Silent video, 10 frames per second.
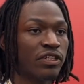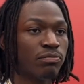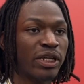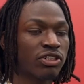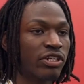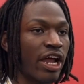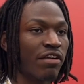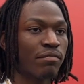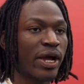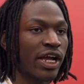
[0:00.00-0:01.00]
Make sure
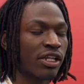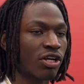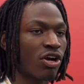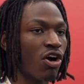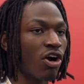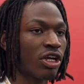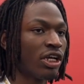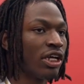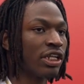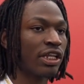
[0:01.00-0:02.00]
everybody got the call,
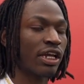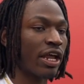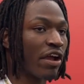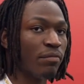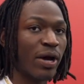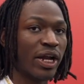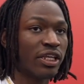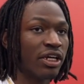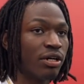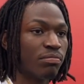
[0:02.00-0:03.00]
lining
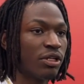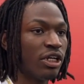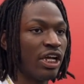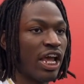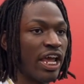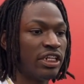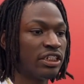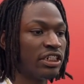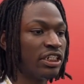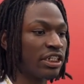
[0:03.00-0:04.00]
everybody up, and
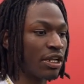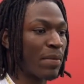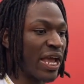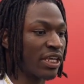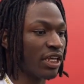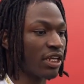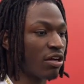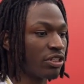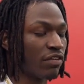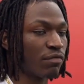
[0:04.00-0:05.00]
just in the back end, I
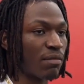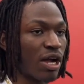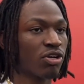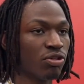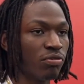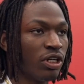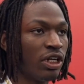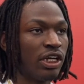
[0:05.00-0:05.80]
would say for my group,